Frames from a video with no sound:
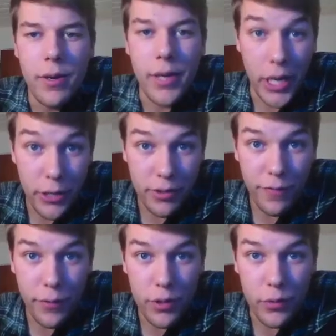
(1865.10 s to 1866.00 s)
Okay, here's the
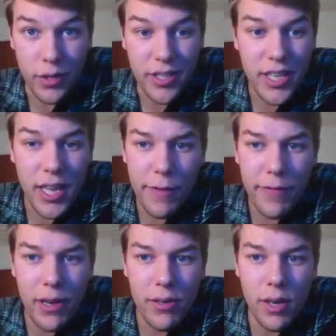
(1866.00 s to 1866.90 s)
first one. Say I
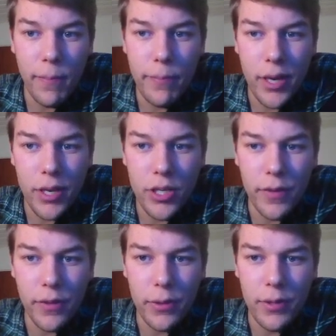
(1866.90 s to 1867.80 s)
found a bunch
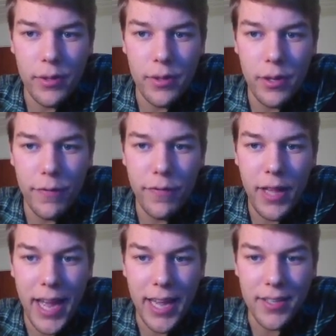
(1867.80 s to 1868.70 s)
of
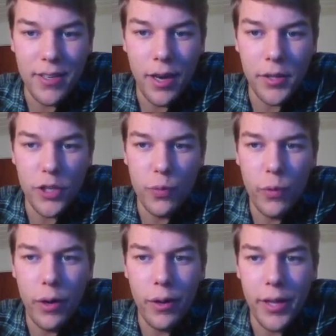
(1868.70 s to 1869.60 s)
flags on this
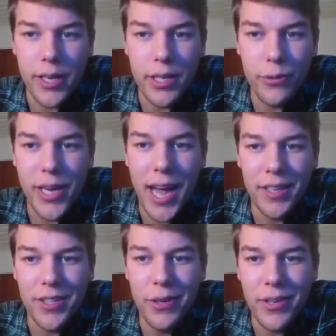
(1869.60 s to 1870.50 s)
wall in New
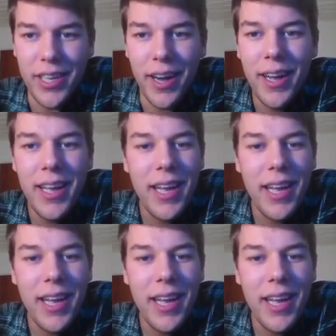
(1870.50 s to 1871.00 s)
Caledonia.